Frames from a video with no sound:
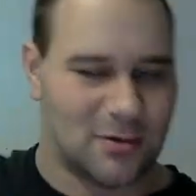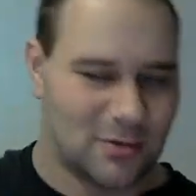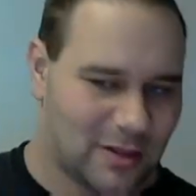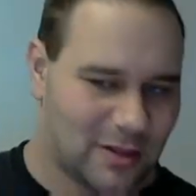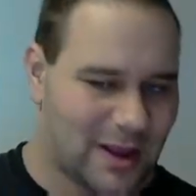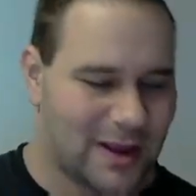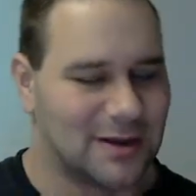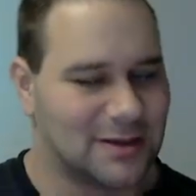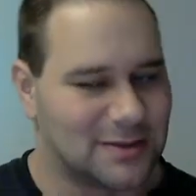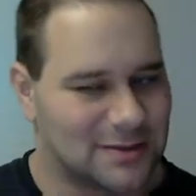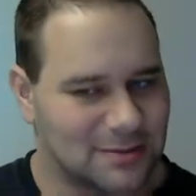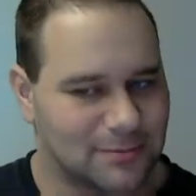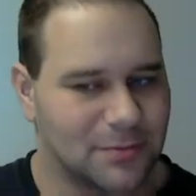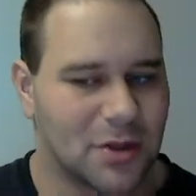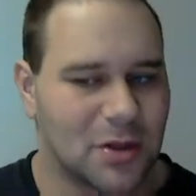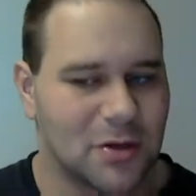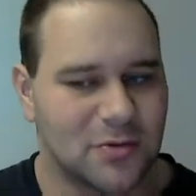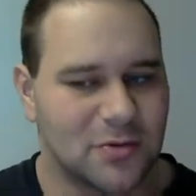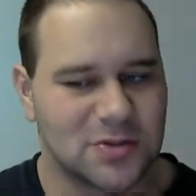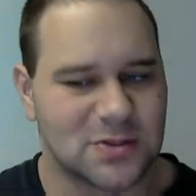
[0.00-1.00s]
landing some
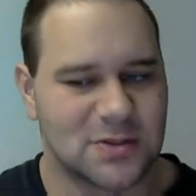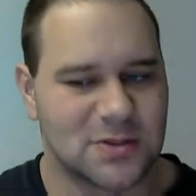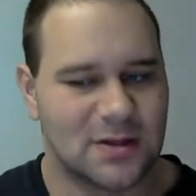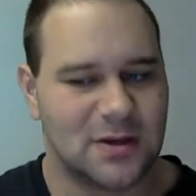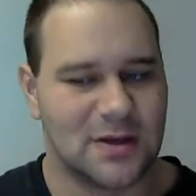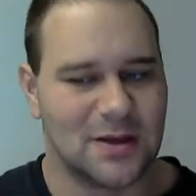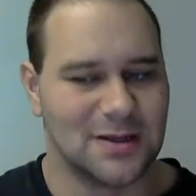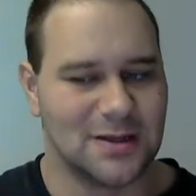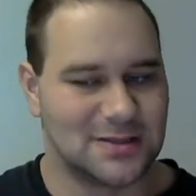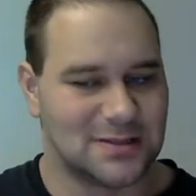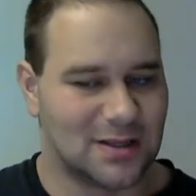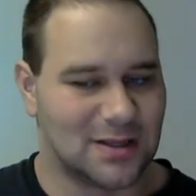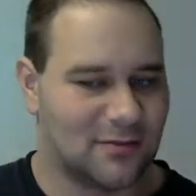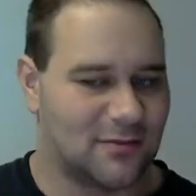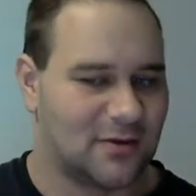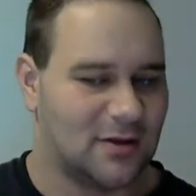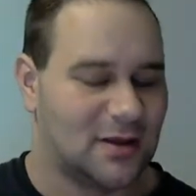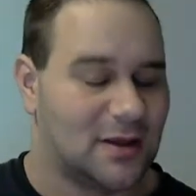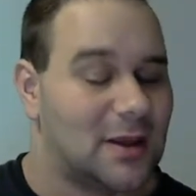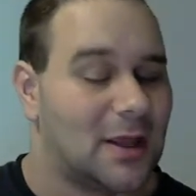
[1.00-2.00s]
blows instead of
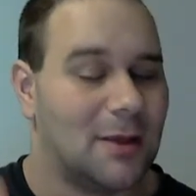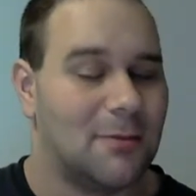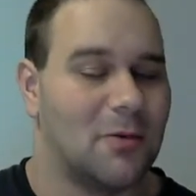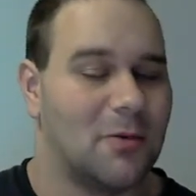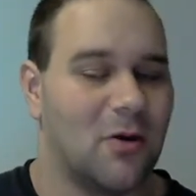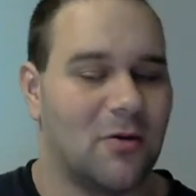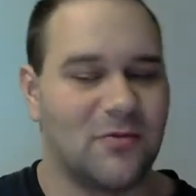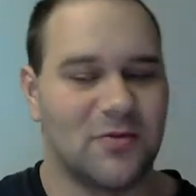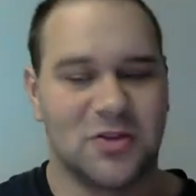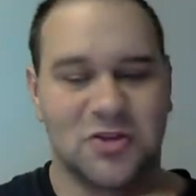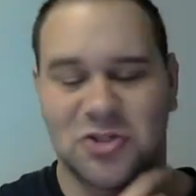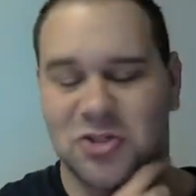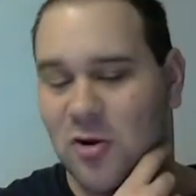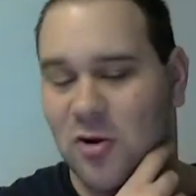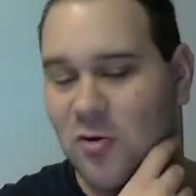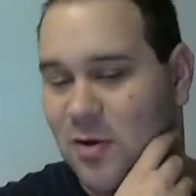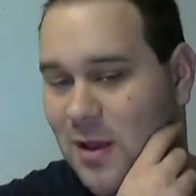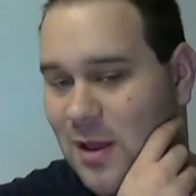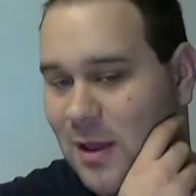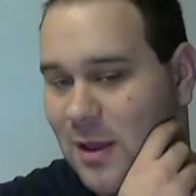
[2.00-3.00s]
keep going for the choke.